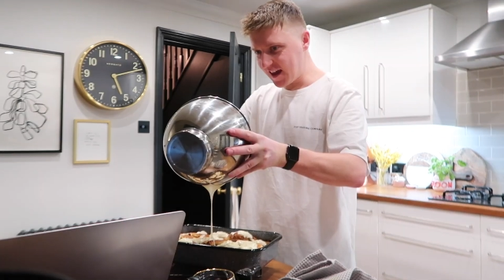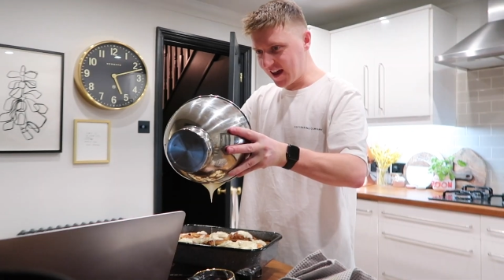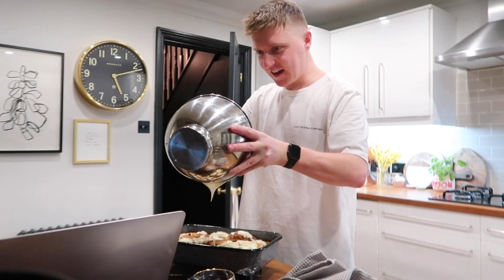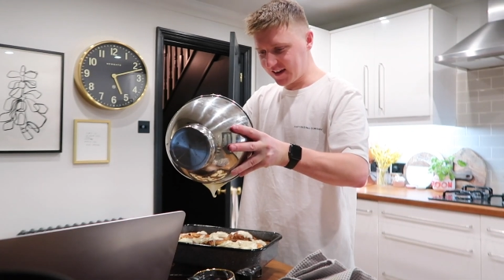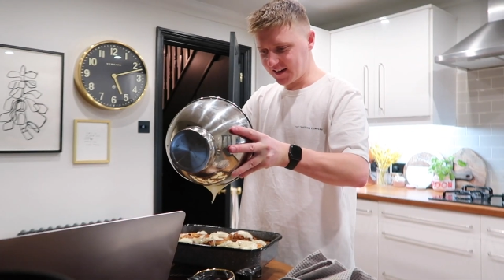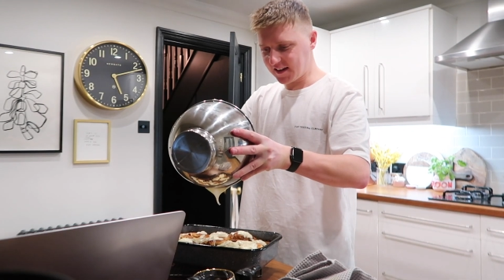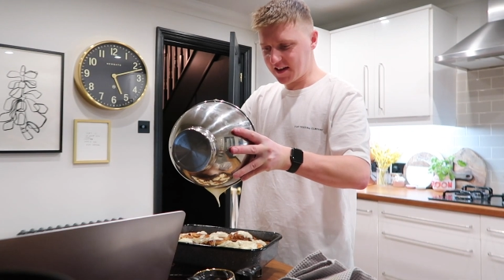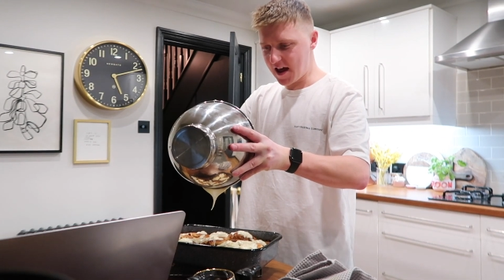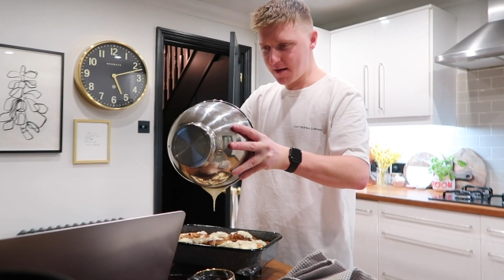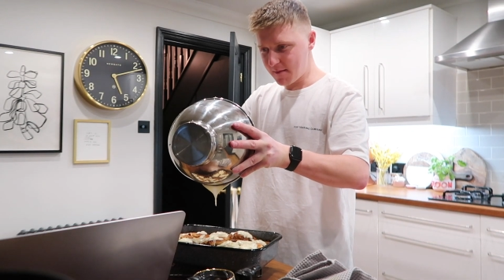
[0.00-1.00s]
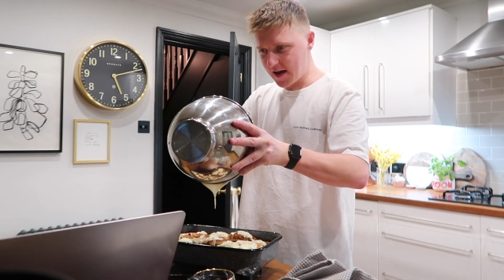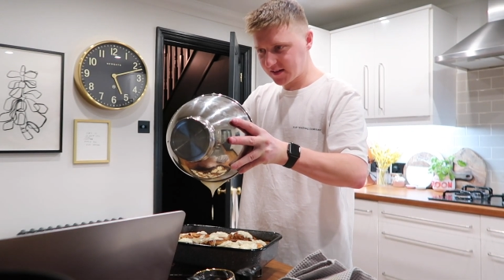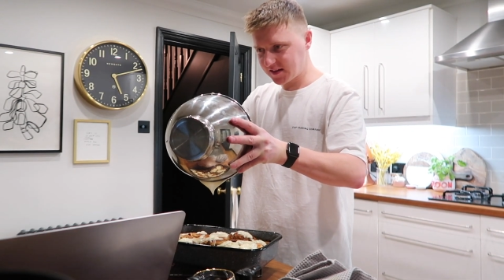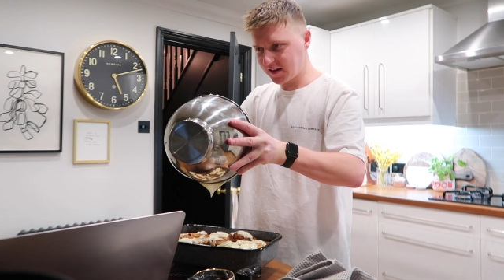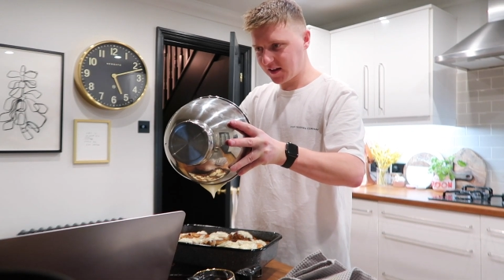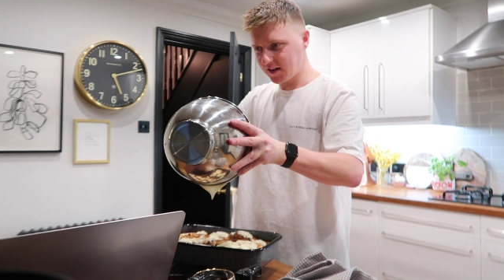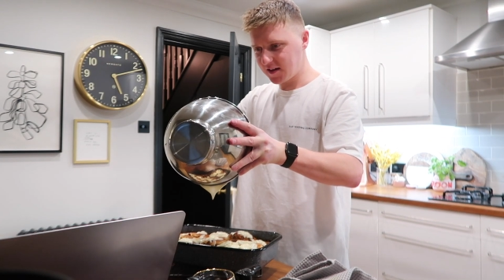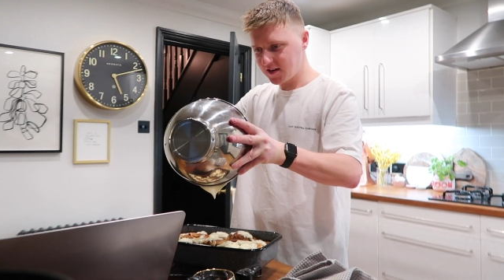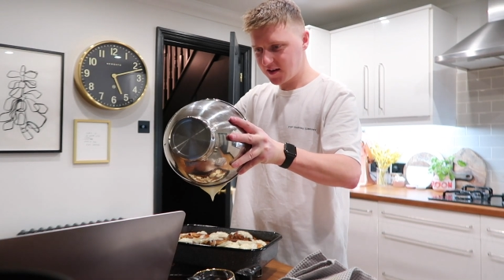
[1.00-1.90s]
Get in, get messy,